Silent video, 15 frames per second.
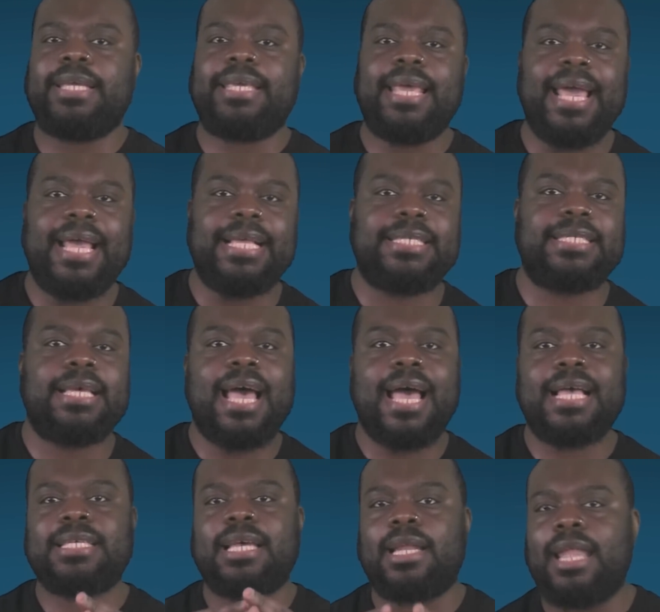the case
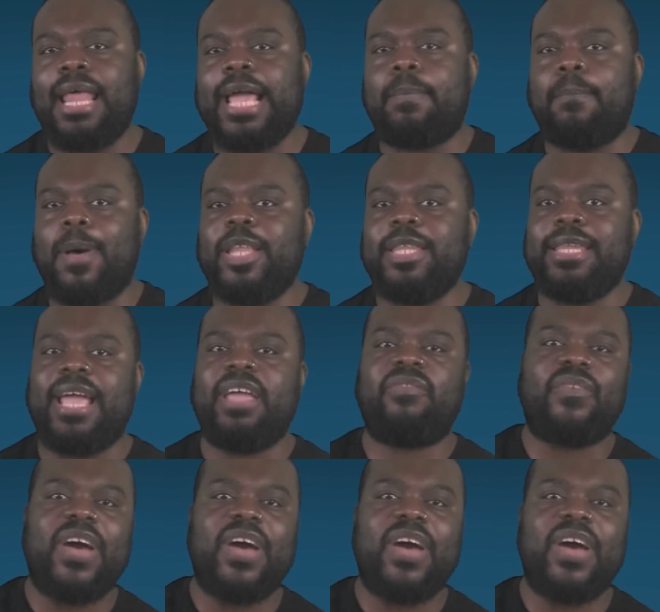as unlike Monday,